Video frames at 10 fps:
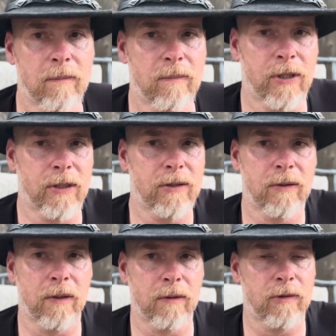But
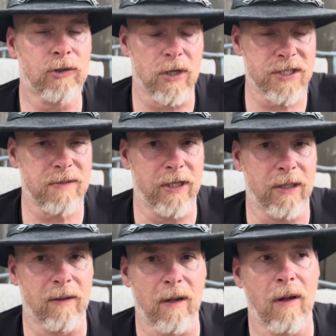trust me,
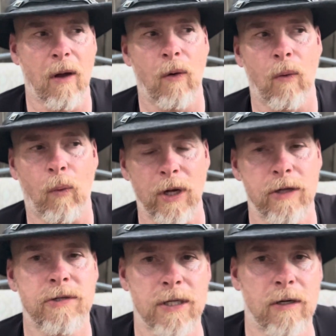what you
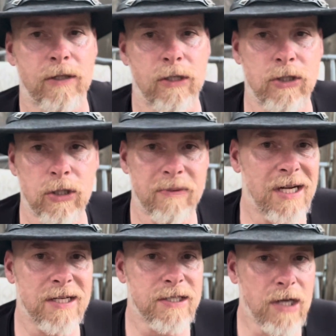see on YouTube
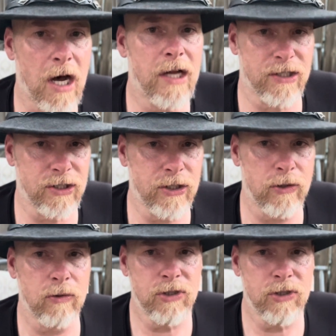does not do